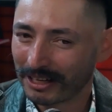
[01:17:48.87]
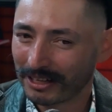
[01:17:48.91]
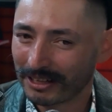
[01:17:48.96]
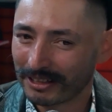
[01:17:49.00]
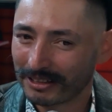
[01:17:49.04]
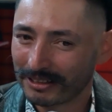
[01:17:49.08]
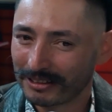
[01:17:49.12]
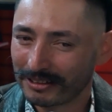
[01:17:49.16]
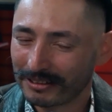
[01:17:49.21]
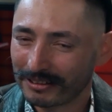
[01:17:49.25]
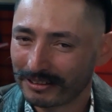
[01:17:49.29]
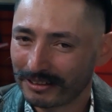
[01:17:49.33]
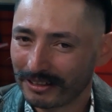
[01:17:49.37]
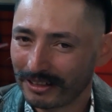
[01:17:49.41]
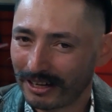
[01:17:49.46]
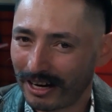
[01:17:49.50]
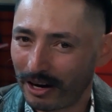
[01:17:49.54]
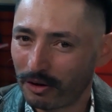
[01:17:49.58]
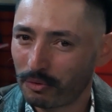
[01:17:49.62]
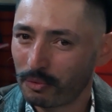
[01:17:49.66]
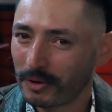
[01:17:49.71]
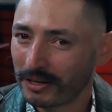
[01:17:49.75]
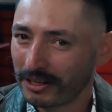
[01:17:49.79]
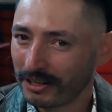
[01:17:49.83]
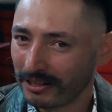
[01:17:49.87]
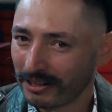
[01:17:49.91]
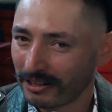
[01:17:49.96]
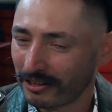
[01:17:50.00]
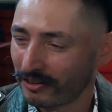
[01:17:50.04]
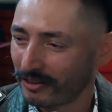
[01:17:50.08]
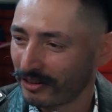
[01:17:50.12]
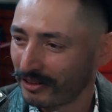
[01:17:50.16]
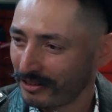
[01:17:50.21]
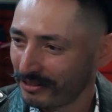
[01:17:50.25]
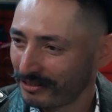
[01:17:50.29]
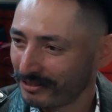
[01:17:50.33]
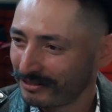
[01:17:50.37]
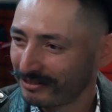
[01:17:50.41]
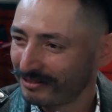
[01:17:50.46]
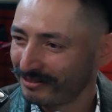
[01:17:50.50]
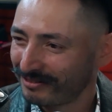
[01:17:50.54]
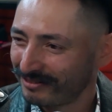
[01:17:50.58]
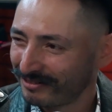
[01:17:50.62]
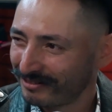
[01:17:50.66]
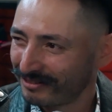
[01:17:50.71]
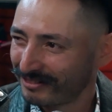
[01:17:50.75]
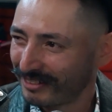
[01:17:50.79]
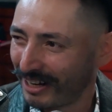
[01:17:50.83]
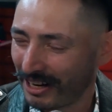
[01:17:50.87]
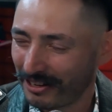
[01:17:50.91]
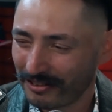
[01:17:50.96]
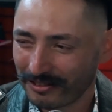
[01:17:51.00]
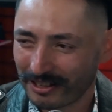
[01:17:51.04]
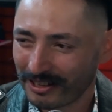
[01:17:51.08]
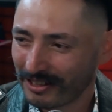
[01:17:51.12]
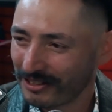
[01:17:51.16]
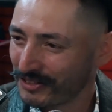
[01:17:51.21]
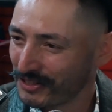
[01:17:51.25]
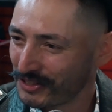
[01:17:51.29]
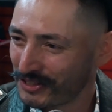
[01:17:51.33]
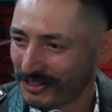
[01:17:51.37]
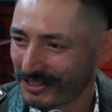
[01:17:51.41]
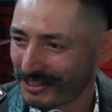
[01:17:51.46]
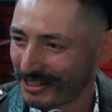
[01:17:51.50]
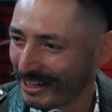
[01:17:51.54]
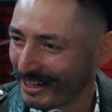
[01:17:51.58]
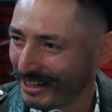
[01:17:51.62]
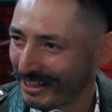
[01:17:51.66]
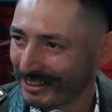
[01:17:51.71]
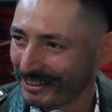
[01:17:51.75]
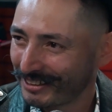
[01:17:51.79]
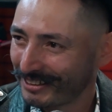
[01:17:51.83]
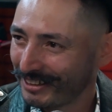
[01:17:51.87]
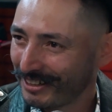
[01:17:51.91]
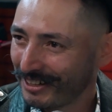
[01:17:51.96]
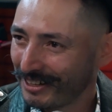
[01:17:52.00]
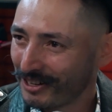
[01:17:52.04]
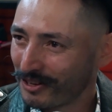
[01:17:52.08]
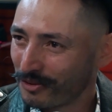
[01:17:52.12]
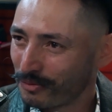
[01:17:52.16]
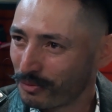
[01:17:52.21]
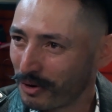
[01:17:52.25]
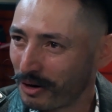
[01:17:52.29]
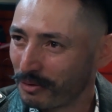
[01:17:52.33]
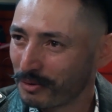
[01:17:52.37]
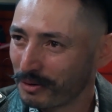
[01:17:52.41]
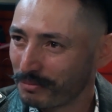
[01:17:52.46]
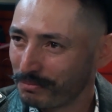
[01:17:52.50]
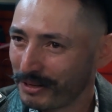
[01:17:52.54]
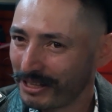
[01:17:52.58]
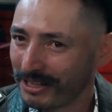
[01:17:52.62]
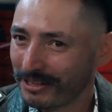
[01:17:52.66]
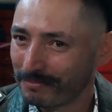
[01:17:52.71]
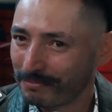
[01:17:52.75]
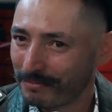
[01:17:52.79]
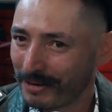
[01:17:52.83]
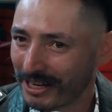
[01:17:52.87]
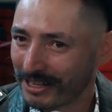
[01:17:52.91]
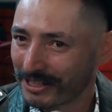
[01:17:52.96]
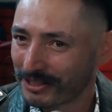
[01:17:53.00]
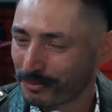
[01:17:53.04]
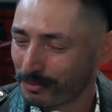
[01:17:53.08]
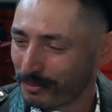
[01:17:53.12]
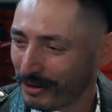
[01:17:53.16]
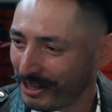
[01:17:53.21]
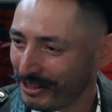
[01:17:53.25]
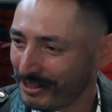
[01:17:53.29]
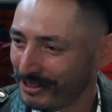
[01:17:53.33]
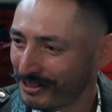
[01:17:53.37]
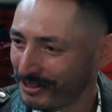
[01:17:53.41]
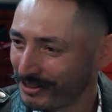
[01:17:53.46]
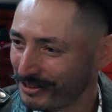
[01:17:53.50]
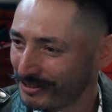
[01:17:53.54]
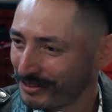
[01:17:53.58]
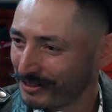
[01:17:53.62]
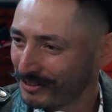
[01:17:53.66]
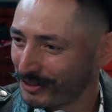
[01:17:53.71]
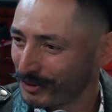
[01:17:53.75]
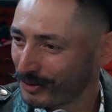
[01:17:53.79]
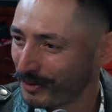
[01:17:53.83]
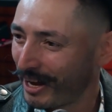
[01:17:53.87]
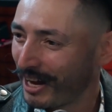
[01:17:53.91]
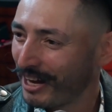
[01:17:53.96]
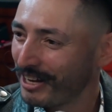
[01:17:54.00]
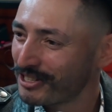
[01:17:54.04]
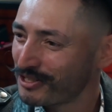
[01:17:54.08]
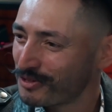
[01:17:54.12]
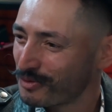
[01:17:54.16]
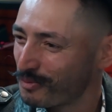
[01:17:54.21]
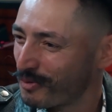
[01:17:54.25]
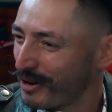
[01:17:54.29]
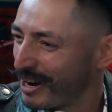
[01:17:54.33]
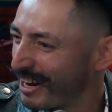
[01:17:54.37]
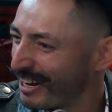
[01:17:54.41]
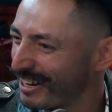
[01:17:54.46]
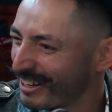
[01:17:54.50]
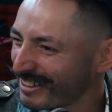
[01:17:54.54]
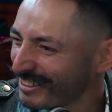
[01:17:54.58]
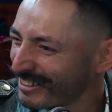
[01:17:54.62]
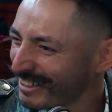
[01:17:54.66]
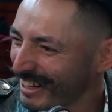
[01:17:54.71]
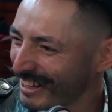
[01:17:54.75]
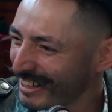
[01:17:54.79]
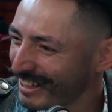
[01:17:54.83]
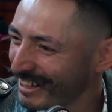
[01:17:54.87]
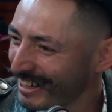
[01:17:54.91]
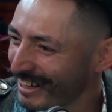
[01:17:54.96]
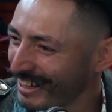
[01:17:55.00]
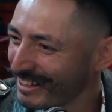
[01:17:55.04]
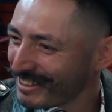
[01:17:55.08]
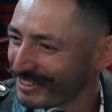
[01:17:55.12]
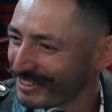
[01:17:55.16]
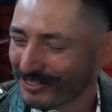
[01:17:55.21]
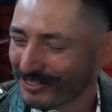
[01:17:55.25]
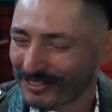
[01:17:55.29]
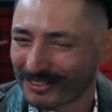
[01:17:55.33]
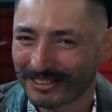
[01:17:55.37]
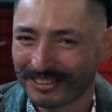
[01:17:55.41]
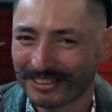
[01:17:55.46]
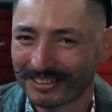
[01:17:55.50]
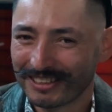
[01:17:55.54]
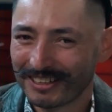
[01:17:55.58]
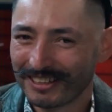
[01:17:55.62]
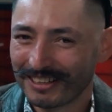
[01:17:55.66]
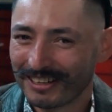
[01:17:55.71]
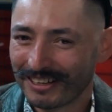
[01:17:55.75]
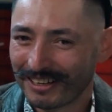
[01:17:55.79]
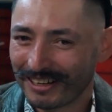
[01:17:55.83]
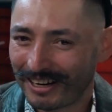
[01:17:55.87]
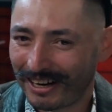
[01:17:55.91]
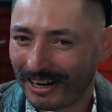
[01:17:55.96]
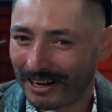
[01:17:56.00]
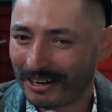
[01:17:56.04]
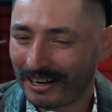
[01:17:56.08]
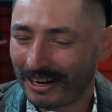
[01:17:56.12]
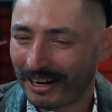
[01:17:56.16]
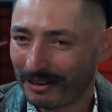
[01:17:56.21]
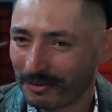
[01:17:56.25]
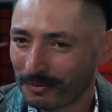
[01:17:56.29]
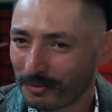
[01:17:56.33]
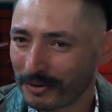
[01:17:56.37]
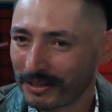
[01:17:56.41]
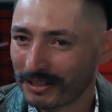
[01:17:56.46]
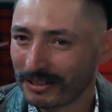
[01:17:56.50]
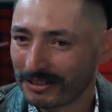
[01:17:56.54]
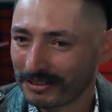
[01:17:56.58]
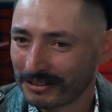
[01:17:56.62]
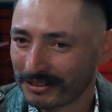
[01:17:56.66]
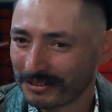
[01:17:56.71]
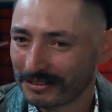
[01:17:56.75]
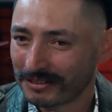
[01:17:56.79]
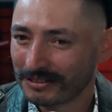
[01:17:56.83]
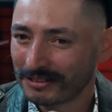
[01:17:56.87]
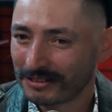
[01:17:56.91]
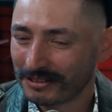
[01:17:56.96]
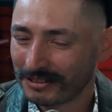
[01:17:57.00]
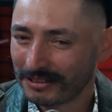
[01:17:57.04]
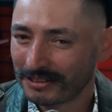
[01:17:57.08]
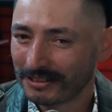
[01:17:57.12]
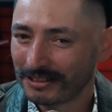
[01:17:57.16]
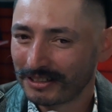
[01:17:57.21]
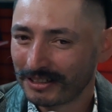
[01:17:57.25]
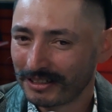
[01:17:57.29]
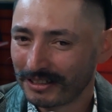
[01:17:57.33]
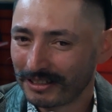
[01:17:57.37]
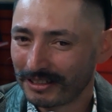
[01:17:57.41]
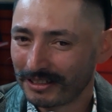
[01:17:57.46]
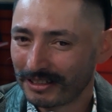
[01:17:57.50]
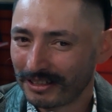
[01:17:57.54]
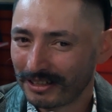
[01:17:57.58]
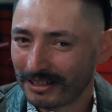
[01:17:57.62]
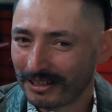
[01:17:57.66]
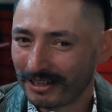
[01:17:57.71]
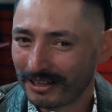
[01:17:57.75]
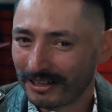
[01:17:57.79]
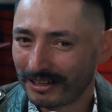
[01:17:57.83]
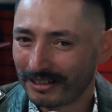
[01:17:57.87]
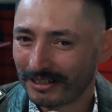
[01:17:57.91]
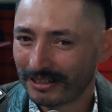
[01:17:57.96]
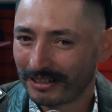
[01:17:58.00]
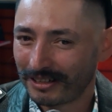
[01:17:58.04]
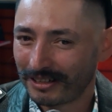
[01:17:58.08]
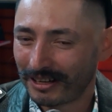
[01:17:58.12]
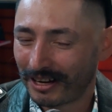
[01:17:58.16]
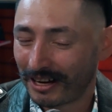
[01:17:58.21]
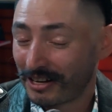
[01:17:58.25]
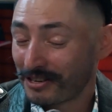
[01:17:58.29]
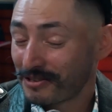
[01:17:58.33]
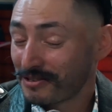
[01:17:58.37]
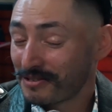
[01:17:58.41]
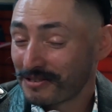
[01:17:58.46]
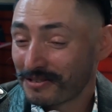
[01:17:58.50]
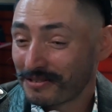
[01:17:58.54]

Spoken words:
like, I want to learn. I don't understand what would be the best way to age well, I guess. Or I want to, I don't